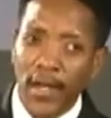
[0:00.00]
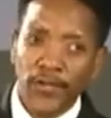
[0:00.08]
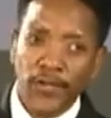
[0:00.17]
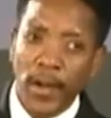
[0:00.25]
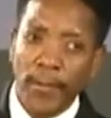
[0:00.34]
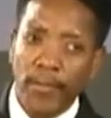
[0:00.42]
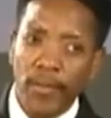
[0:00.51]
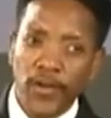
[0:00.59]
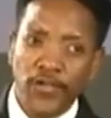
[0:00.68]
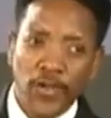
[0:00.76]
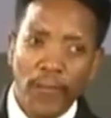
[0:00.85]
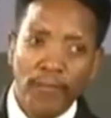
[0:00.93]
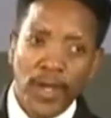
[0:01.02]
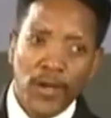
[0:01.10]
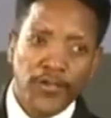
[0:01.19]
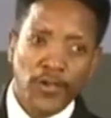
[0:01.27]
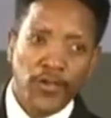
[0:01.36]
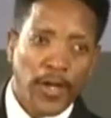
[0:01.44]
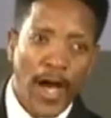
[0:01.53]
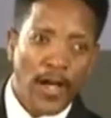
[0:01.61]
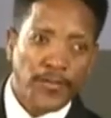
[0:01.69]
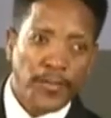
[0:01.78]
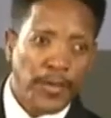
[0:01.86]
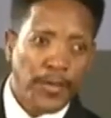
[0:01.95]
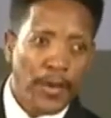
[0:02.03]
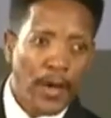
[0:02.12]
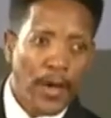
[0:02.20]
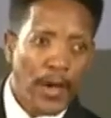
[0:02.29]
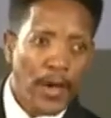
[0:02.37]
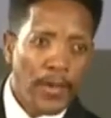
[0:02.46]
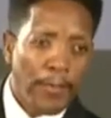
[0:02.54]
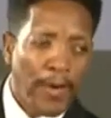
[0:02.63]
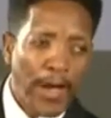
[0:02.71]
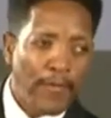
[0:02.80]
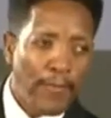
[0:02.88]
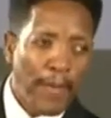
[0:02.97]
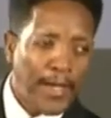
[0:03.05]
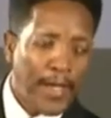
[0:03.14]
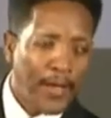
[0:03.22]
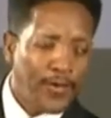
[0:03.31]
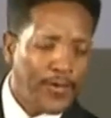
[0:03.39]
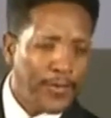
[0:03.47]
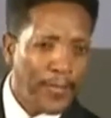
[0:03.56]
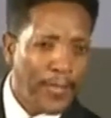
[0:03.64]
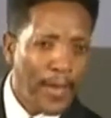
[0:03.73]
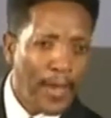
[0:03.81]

send a preacher, a minister to the hospital to pray for my niece.